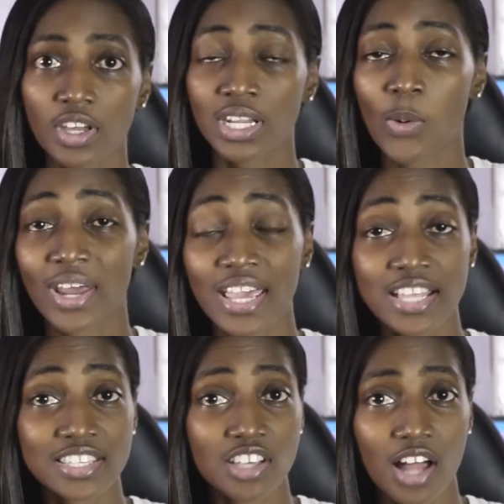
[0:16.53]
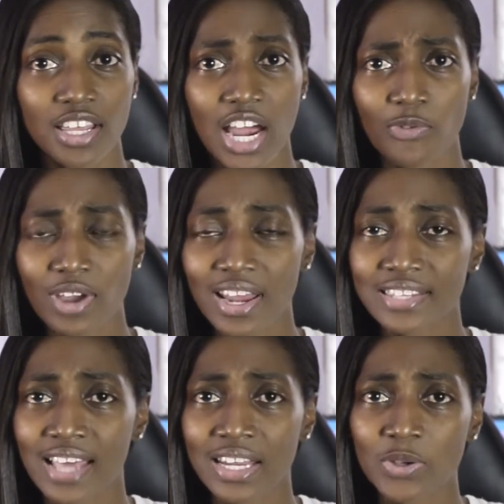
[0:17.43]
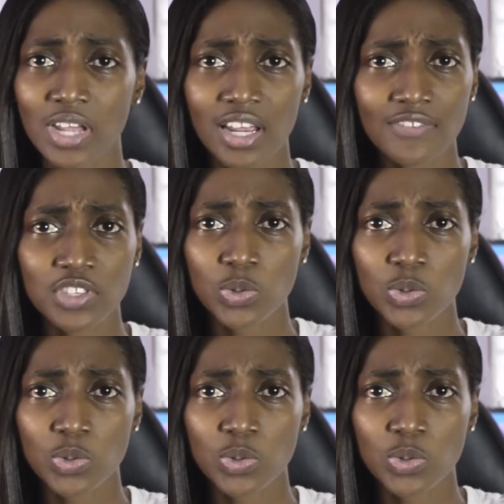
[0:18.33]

Now when I installed it, I realized that there was a lot of